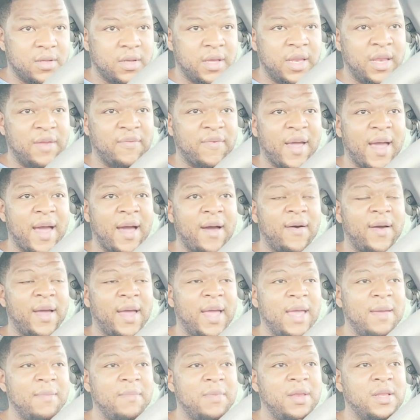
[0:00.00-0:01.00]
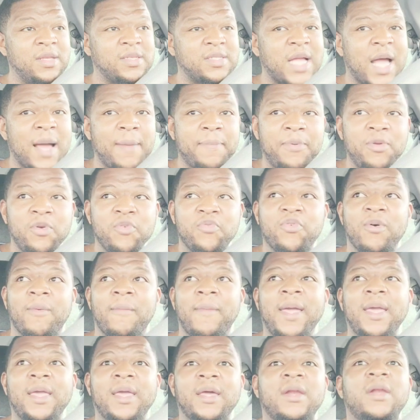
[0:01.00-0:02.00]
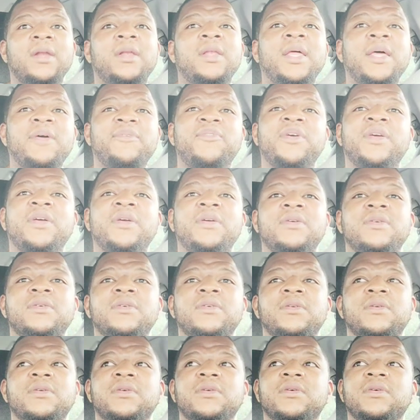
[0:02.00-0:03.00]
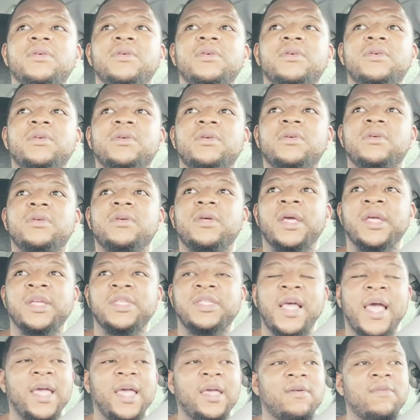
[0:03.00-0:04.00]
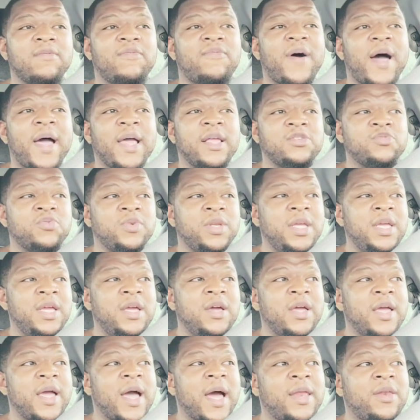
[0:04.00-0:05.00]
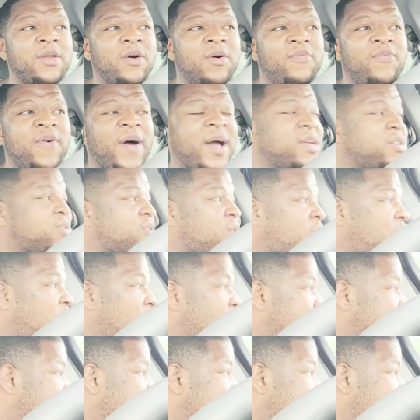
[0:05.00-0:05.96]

And if Al Haymon stop you from making a living and taking fights when he ain't got no fights to offer